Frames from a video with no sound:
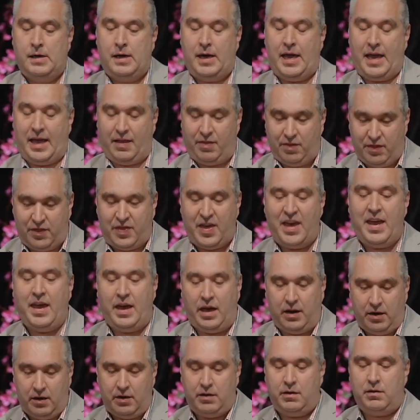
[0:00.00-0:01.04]
And
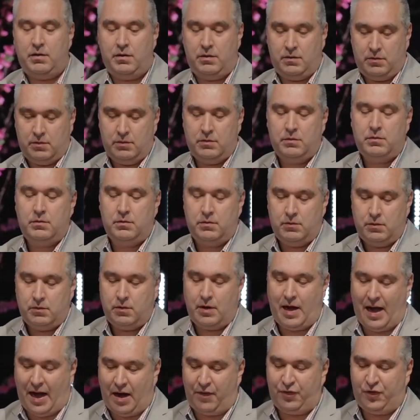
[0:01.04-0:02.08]
then,
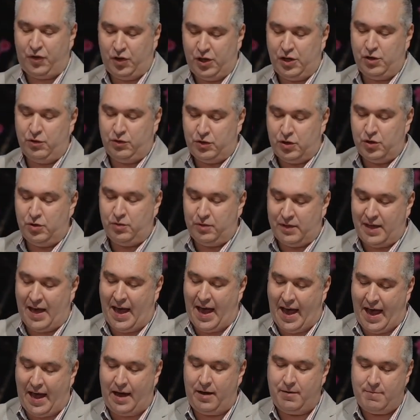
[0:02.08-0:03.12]
after you do
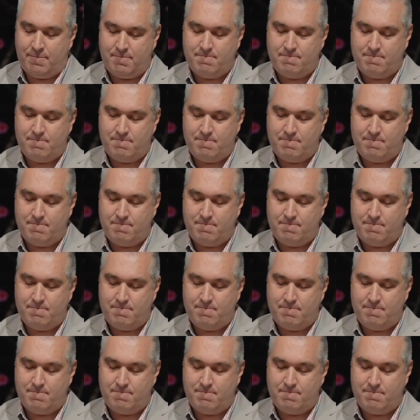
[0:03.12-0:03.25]
that,